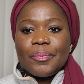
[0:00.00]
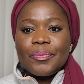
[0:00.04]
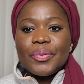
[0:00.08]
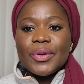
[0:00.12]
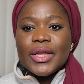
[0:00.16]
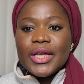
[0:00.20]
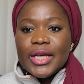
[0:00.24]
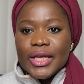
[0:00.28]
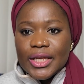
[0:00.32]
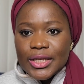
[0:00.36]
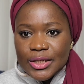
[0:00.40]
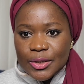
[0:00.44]

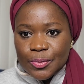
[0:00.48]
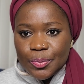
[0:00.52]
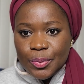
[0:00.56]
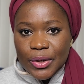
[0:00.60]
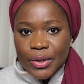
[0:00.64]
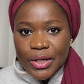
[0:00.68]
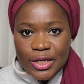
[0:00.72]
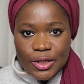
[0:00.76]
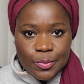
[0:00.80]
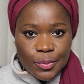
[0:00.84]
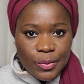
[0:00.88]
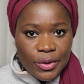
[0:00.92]
Please,
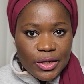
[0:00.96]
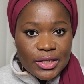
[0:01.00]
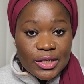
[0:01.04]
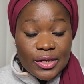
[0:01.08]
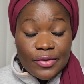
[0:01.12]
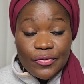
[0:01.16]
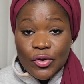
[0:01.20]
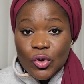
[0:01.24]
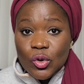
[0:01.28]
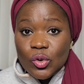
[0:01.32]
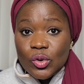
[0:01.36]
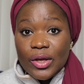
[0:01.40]

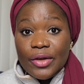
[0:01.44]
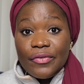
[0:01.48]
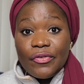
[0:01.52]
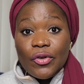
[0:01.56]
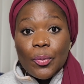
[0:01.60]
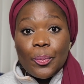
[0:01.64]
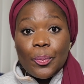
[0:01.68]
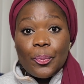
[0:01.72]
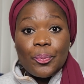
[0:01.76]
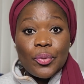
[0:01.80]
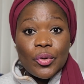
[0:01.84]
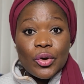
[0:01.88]
if
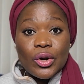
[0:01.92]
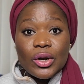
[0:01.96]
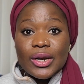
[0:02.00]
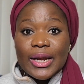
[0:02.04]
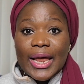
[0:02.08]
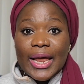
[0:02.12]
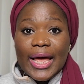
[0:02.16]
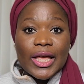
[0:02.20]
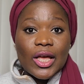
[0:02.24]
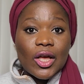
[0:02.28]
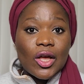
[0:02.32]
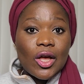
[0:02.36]
you put
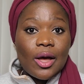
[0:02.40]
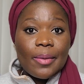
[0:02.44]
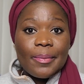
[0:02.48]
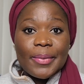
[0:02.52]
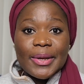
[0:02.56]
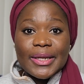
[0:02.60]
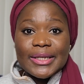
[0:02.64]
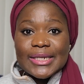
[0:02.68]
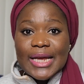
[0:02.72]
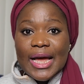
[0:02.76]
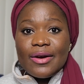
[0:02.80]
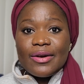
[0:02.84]
like a
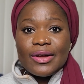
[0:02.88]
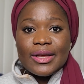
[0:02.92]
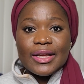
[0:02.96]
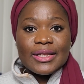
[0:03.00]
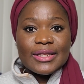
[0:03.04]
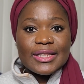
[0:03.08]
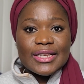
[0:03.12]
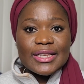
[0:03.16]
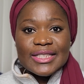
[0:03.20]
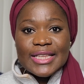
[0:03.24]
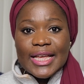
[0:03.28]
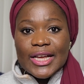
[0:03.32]
comment down
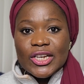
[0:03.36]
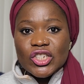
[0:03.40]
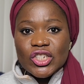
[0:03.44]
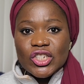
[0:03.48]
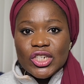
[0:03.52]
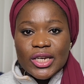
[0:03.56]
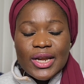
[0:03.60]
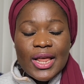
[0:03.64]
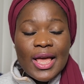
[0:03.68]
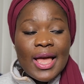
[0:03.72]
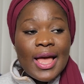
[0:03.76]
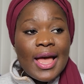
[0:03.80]
in the
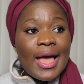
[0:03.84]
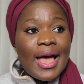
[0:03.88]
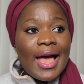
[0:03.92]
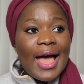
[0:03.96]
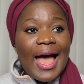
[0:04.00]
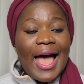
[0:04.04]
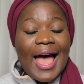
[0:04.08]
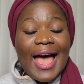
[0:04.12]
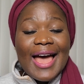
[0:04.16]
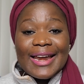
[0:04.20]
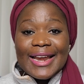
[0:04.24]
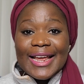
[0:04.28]
section
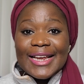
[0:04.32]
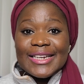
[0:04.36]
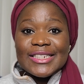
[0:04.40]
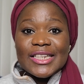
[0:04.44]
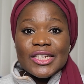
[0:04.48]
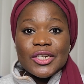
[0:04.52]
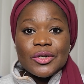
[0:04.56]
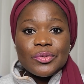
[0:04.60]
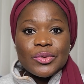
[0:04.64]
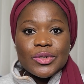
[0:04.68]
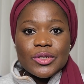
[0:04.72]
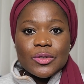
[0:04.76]
and I
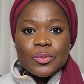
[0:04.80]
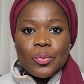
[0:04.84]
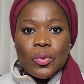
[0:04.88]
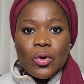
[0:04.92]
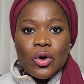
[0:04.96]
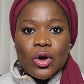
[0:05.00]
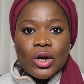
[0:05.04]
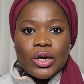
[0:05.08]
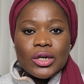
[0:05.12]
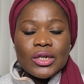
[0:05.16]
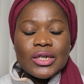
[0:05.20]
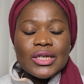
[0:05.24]
didn't
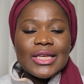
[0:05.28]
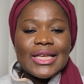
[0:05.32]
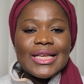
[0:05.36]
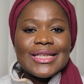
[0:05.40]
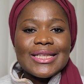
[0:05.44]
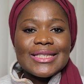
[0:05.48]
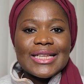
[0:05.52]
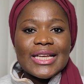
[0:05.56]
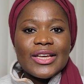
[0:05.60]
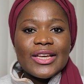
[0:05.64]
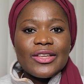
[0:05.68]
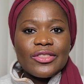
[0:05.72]
respond,
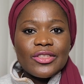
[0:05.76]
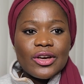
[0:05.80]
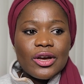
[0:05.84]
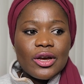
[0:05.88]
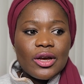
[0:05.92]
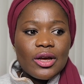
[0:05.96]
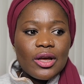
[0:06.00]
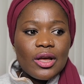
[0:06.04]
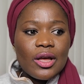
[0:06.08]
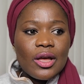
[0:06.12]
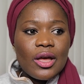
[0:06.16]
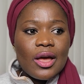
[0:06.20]
is
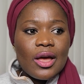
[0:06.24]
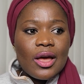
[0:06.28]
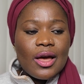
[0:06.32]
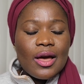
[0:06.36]
either